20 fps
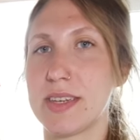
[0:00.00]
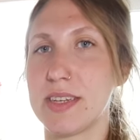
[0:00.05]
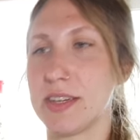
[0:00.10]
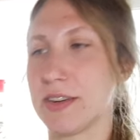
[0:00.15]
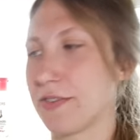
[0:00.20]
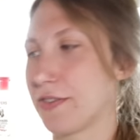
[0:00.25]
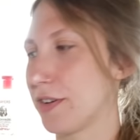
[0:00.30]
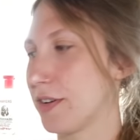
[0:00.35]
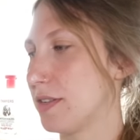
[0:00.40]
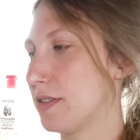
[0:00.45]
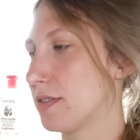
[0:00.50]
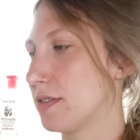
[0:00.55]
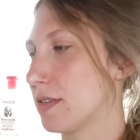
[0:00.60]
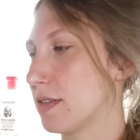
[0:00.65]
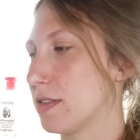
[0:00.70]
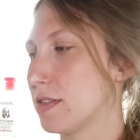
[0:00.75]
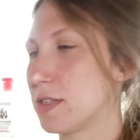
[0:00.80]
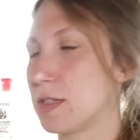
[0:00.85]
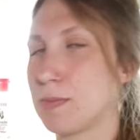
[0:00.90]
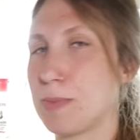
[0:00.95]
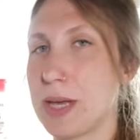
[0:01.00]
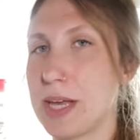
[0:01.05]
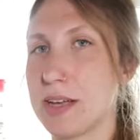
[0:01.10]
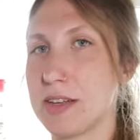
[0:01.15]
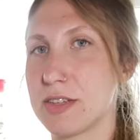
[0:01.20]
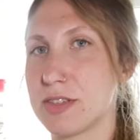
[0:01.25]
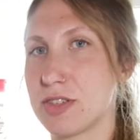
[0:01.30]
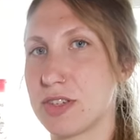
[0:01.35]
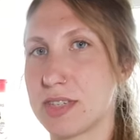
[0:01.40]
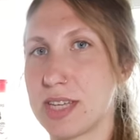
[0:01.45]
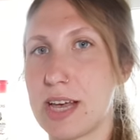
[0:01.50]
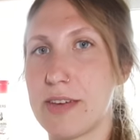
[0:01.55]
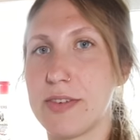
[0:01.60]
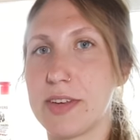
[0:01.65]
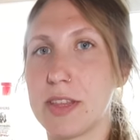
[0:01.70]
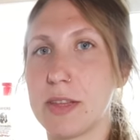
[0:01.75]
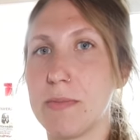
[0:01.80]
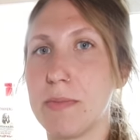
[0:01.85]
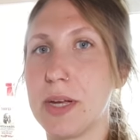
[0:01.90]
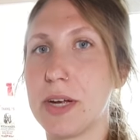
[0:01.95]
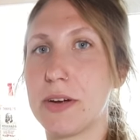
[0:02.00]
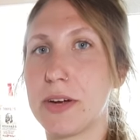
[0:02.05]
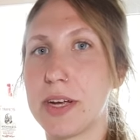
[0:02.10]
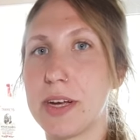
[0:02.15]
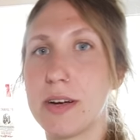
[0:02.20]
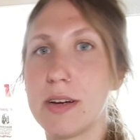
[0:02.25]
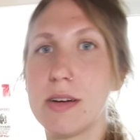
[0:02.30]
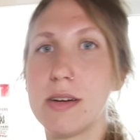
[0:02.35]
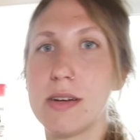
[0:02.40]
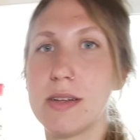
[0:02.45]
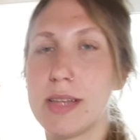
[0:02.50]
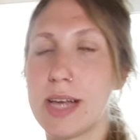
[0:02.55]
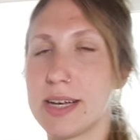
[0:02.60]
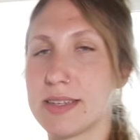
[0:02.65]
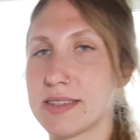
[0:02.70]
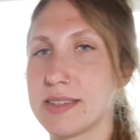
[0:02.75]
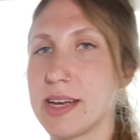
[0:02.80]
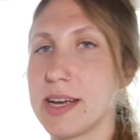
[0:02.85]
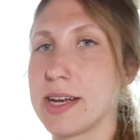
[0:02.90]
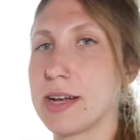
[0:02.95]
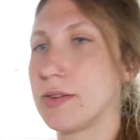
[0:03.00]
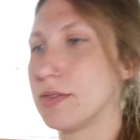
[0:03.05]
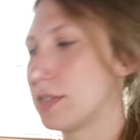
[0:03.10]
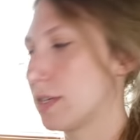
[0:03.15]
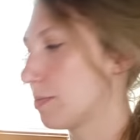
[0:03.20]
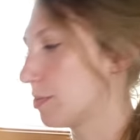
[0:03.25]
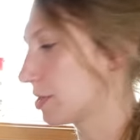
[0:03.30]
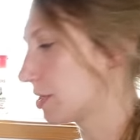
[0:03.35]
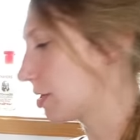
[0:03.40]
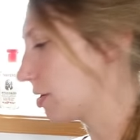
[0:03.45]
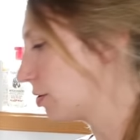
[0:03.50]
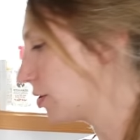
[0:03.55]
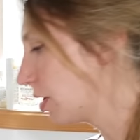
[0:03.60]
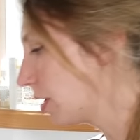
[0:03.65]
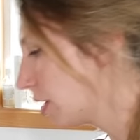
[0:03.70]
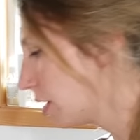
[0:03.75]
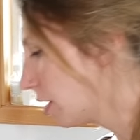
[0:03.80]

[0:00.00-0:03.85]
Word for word: a difference in space just having the mirror here. Last night I was able to